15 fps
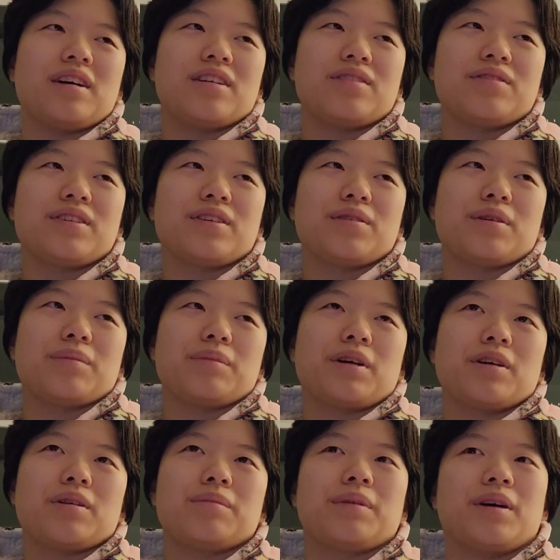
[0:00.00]
I don't even know what I'm
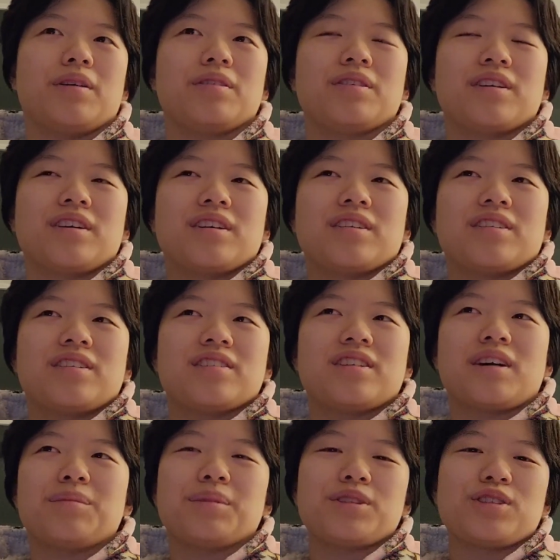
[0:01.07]
talking about. There's
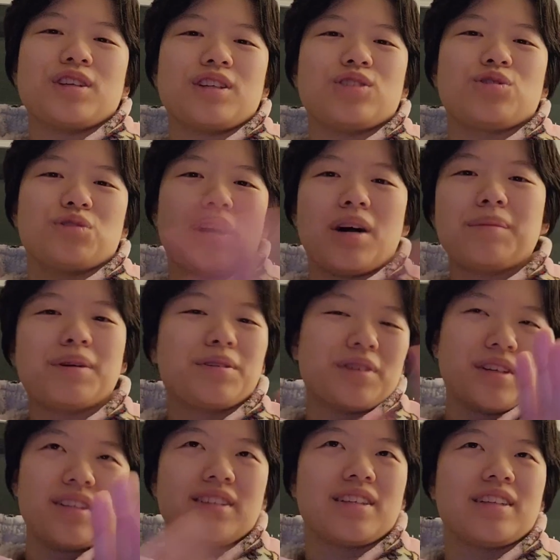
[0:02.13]
not much like drama
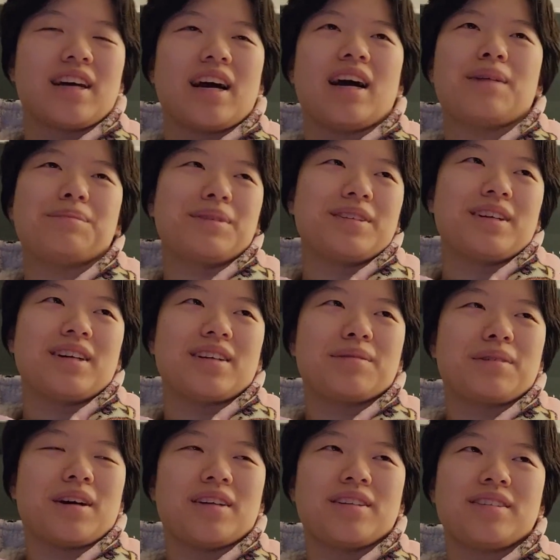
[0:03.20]
or anything that happened. I
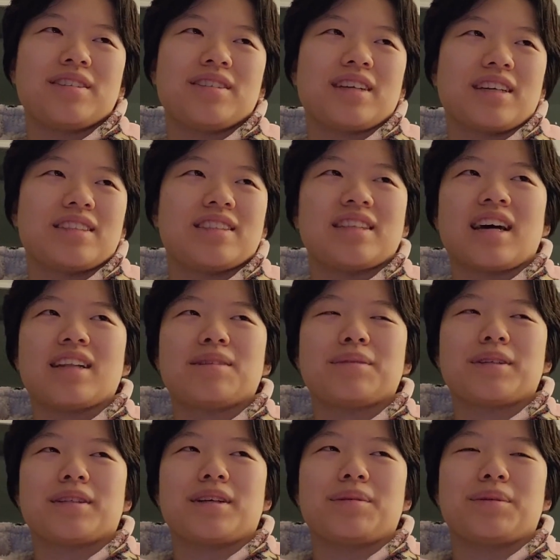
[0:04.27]
kind of just like sat on
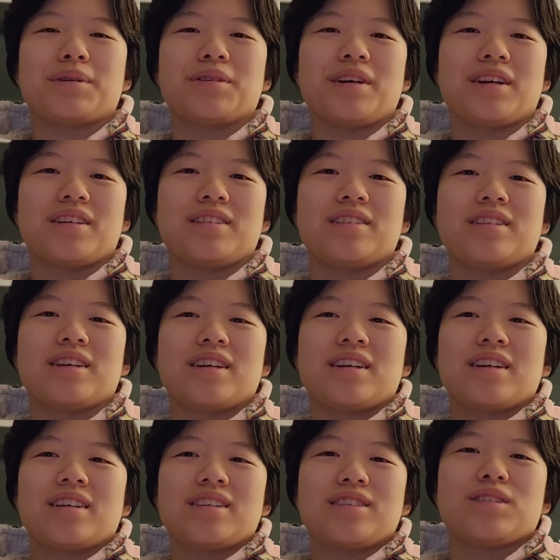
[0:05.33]
my table and
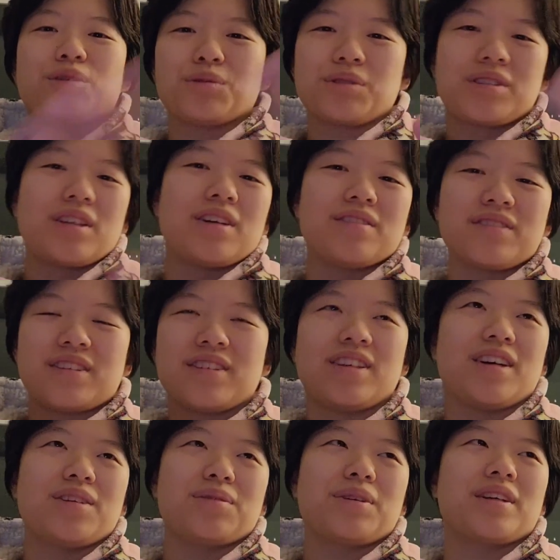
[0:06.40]
sold stuff the
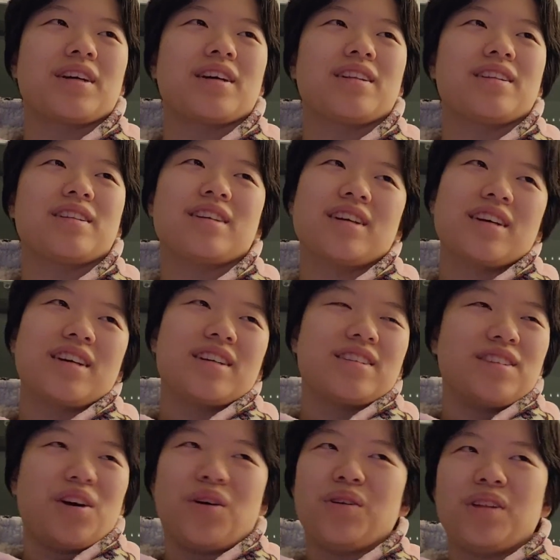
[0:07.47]
entire weekend.
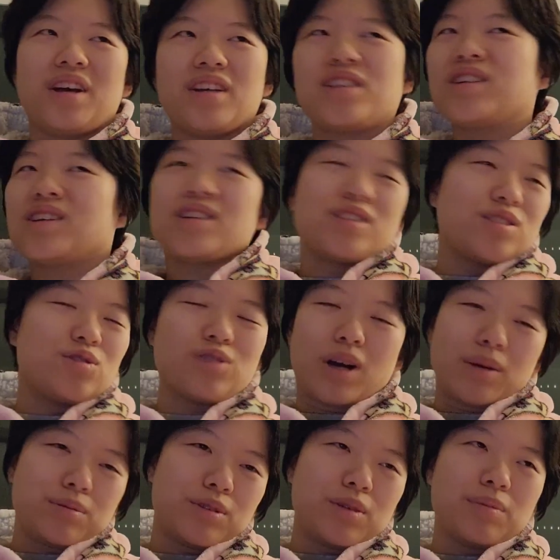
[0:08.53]
No like
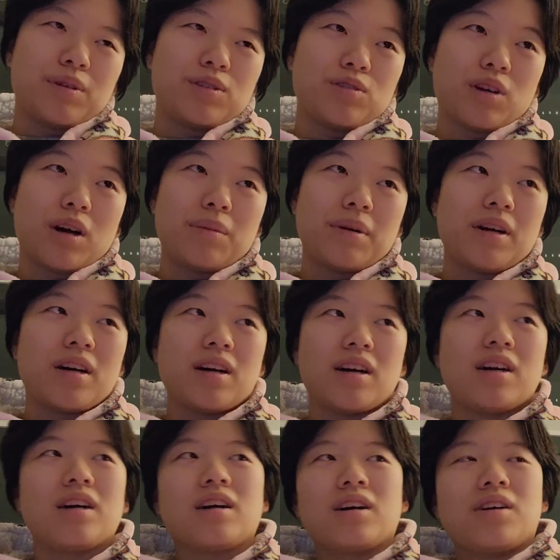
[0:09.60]
drop shipping
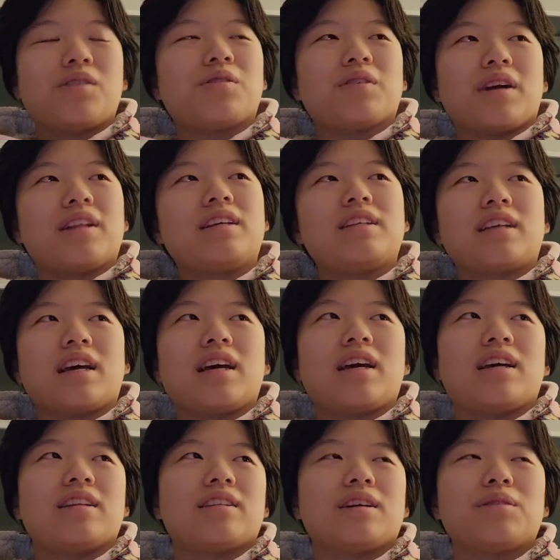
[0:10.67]
drama or anything.